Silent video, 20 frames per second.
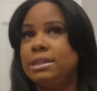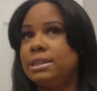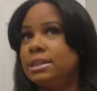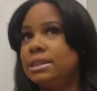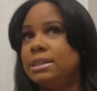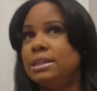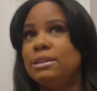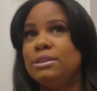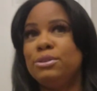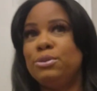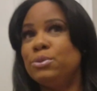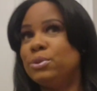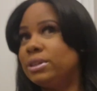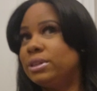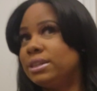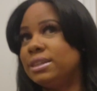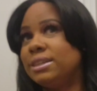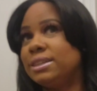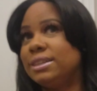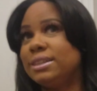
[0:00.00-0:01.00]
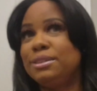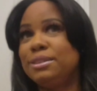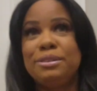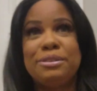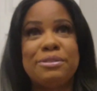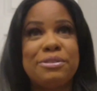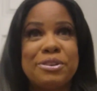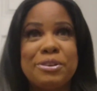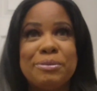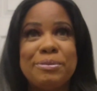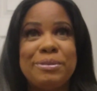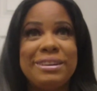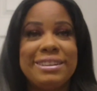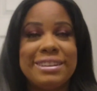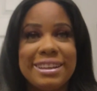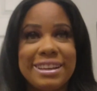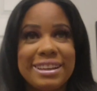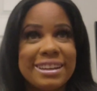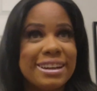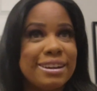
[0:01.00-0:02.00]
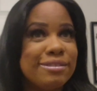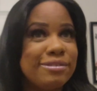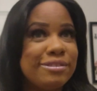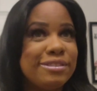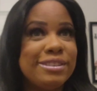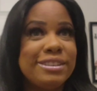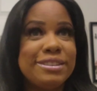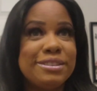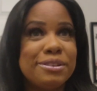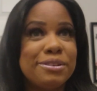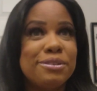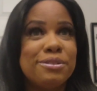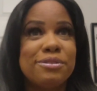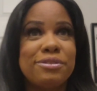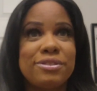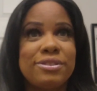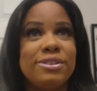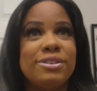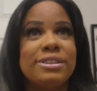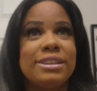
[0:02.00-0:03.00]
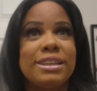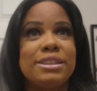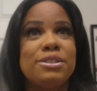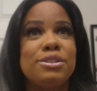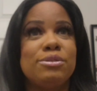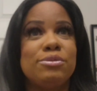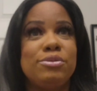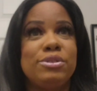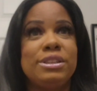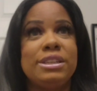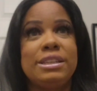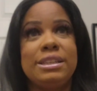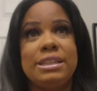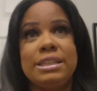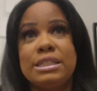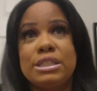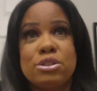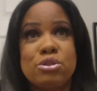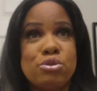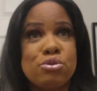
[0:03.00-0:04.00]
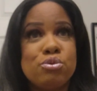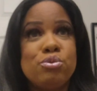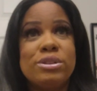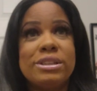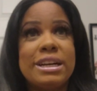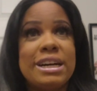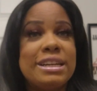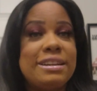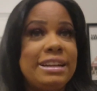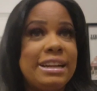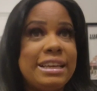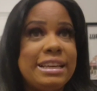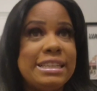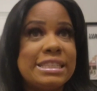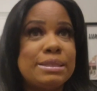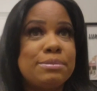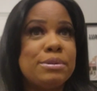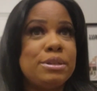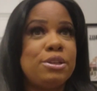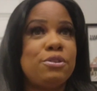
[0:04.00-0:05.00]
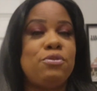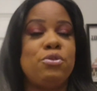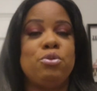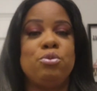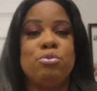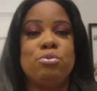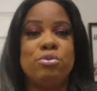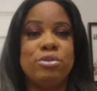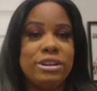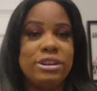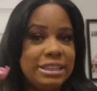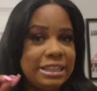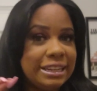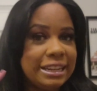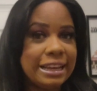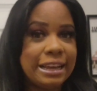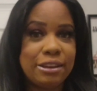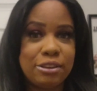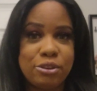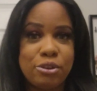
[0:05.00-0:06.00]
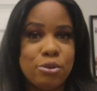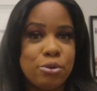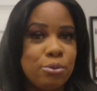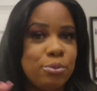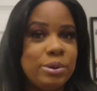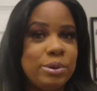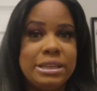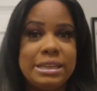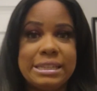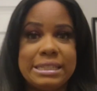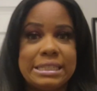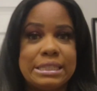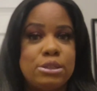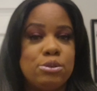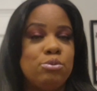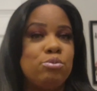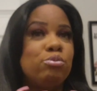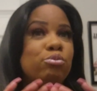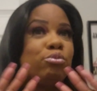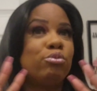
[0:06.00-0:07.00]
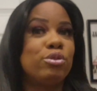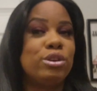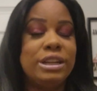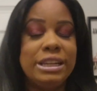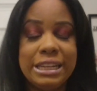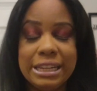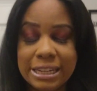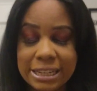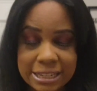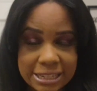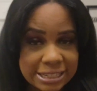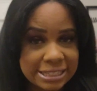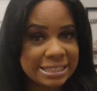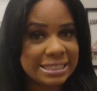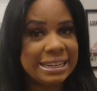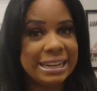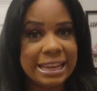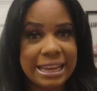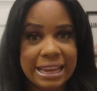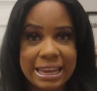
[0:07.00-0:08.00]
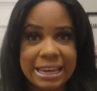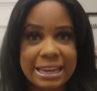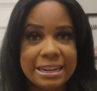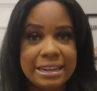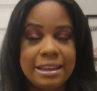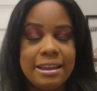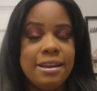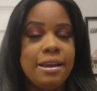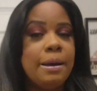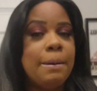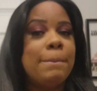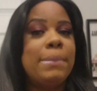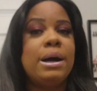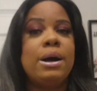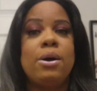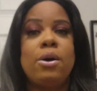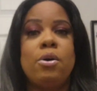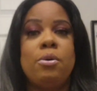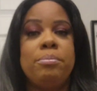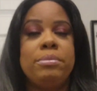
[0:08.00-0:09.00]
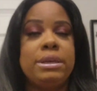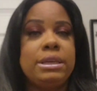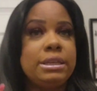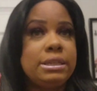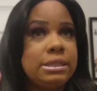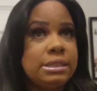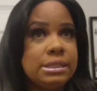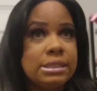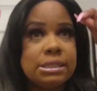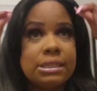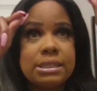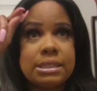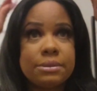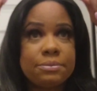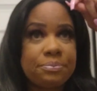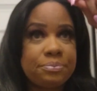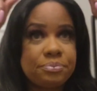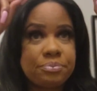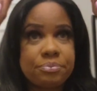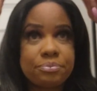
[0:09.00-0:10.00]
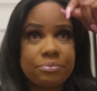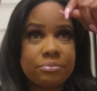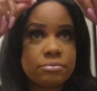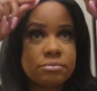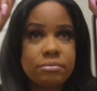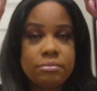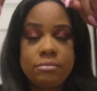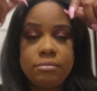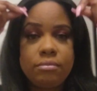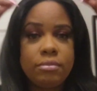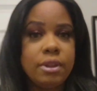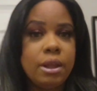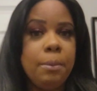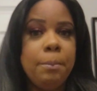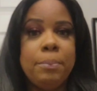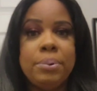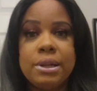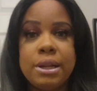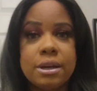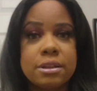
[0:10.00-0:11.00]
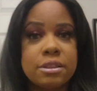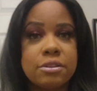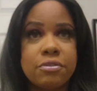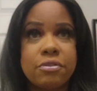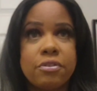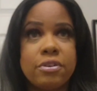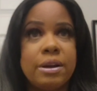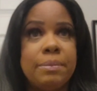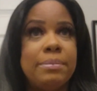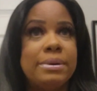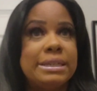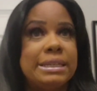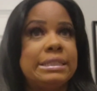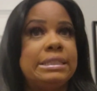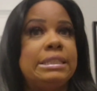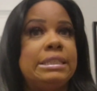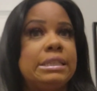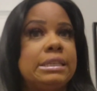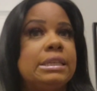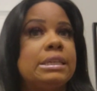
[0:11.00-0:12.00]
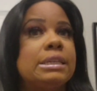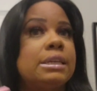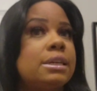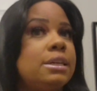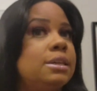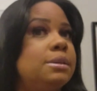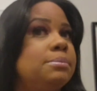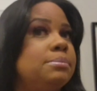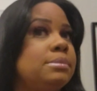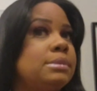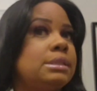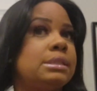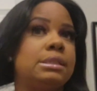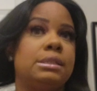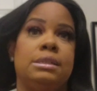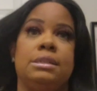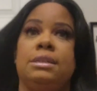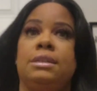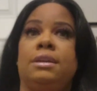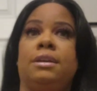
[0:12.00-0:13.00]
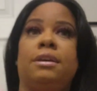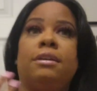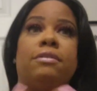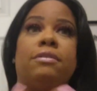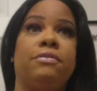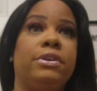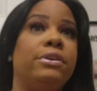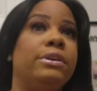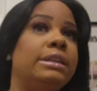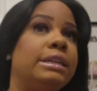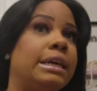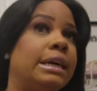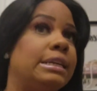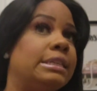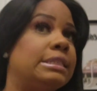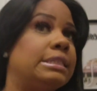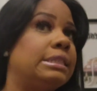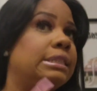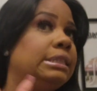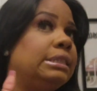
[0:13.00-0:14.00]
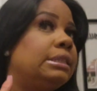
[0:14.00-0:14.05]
You good. You feel me? Like I really don't feel like you really need to do a lot of lace, but if you really like your wigs to really look slayed, by all means pluck the front, but I think it comes very nicely.